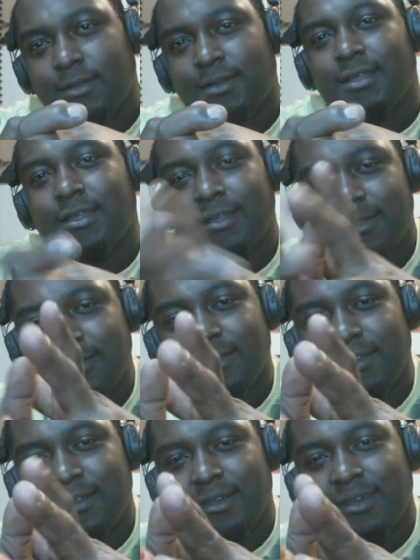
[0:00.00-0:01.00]
Like,
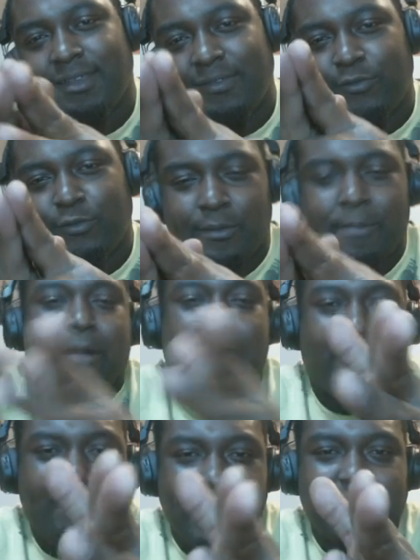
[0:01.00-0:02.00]
as if it was a matter
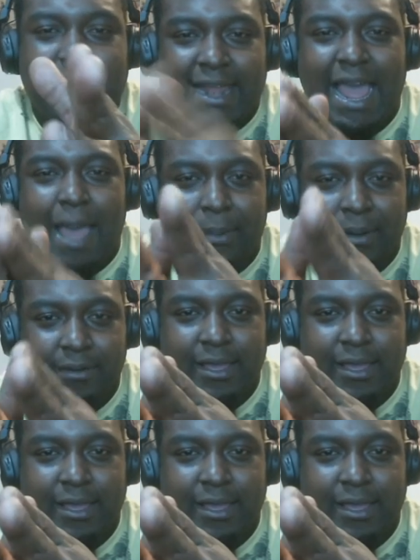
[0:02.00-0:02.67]
of fact, like, it happened.